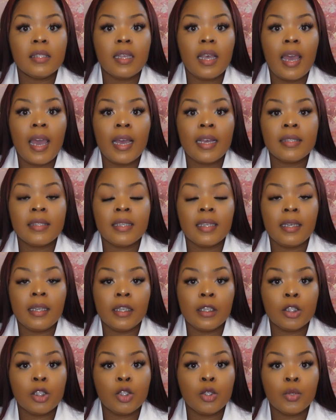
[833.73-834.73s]

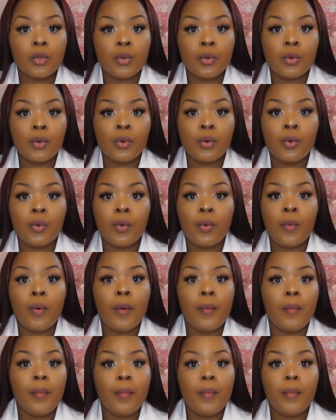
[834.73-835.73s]
accidental
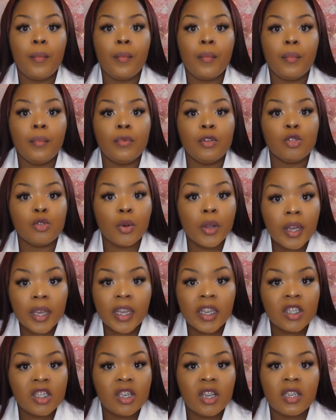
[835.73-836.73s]
drug
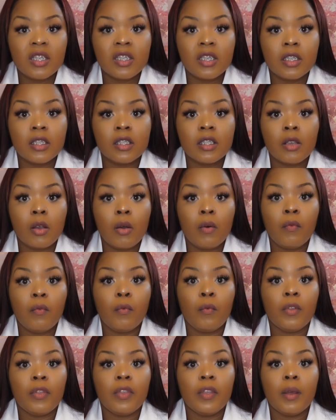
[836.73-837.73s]
ingestions
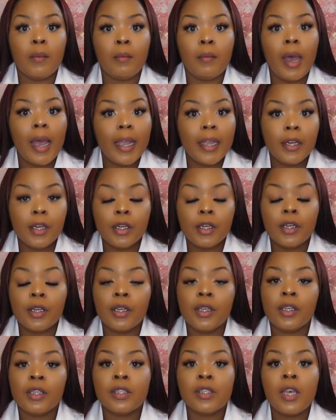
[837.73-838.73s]
with
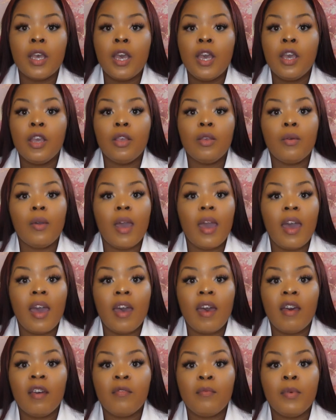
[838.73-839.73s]
minors. You
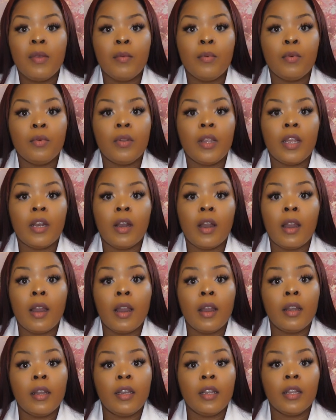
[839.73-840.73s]
have people that
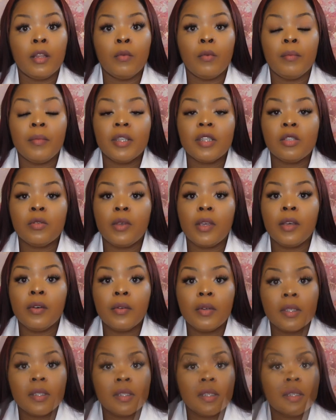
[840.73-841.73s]
are dealing with
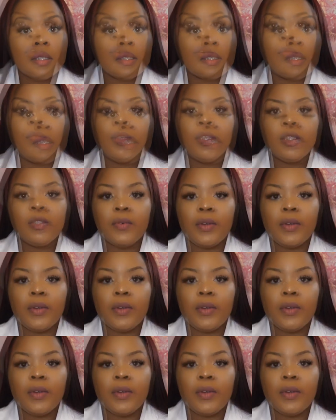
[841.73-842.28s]
mental